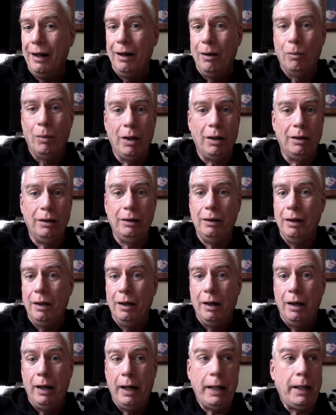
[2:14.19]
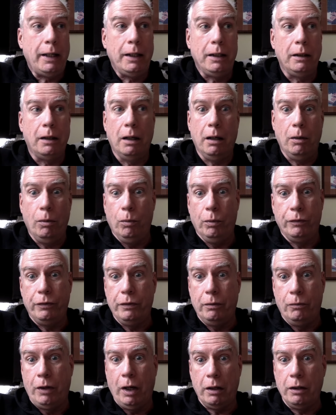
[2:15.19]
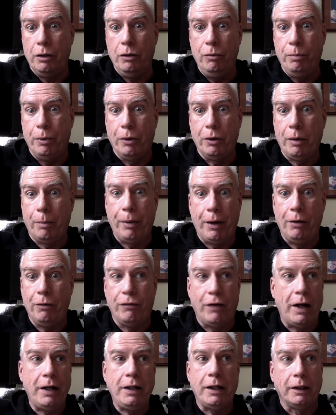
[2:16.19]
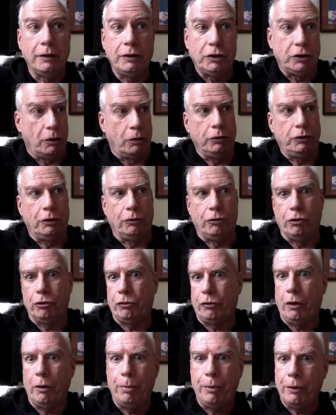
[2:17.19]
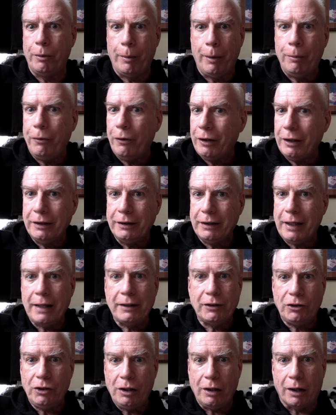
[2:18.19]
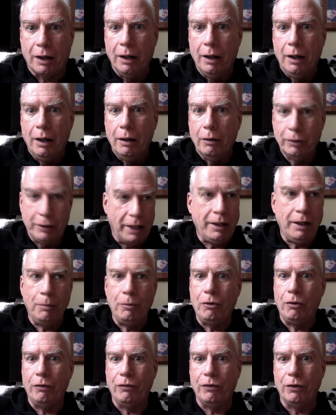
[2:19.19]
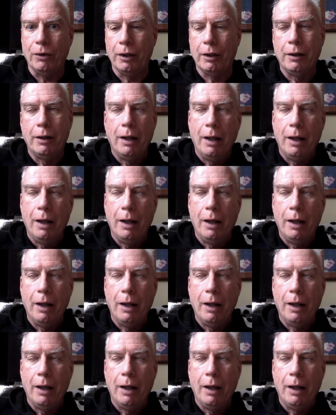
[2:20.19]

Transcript: "Well, hey, we've got a new book about Vikings. So and so just wrote a book about Vikings last year. We'll get him to review it."